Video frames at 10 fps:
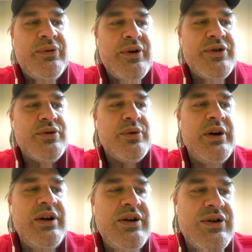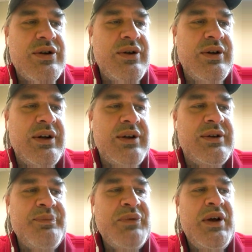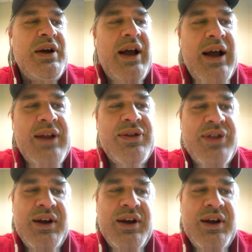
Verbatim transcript: the frustration that at